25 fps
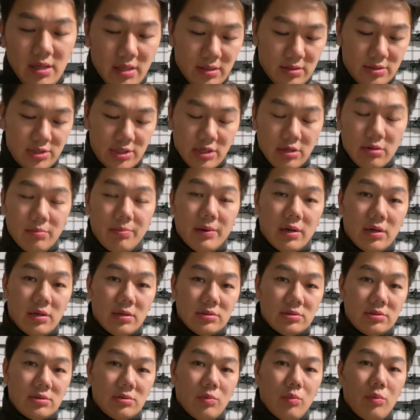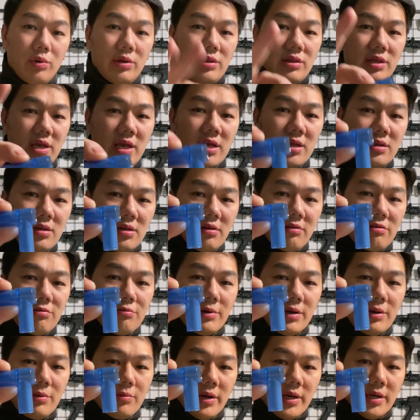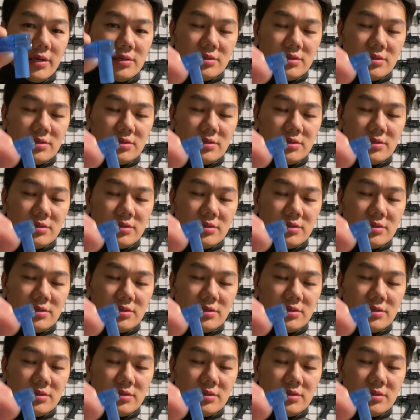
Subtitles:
gel balls within the three-way.